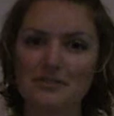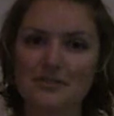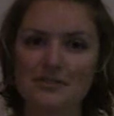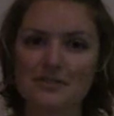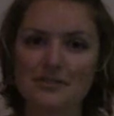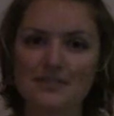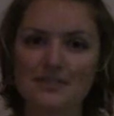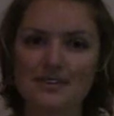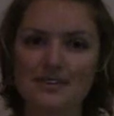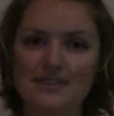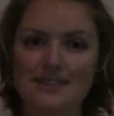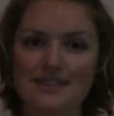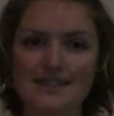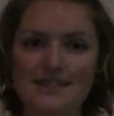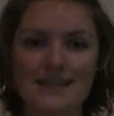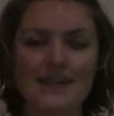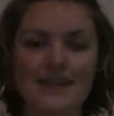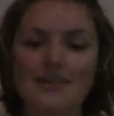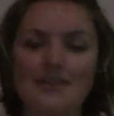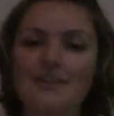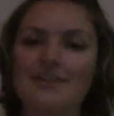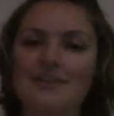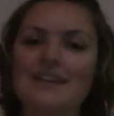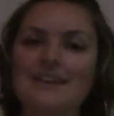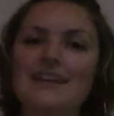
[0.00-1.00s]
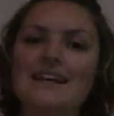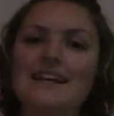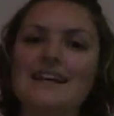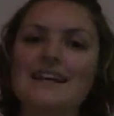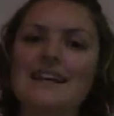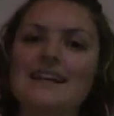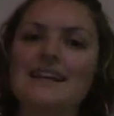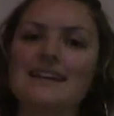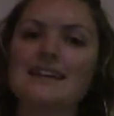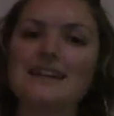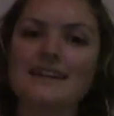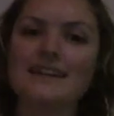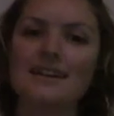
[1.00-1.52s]
because they're not
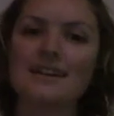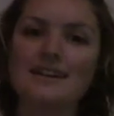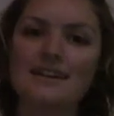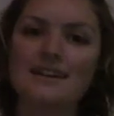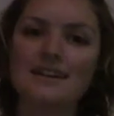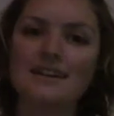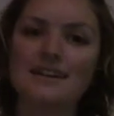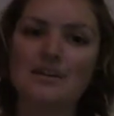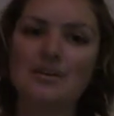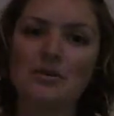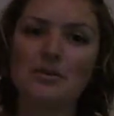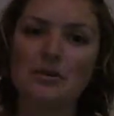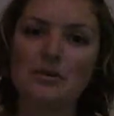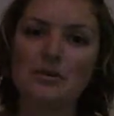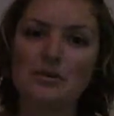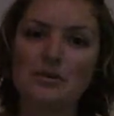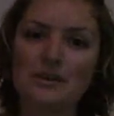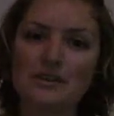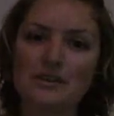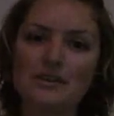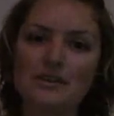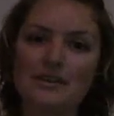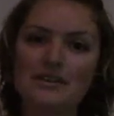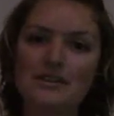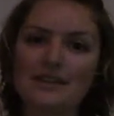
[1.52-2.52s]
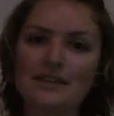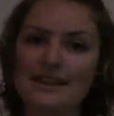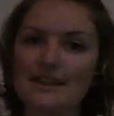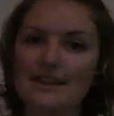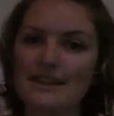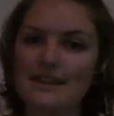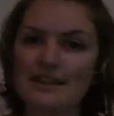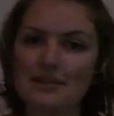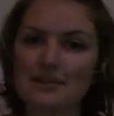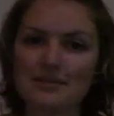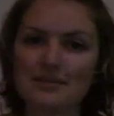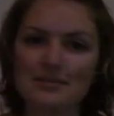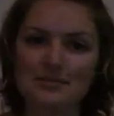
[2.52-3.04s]
needed when we don't need
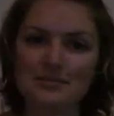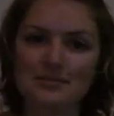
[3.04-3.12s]
them.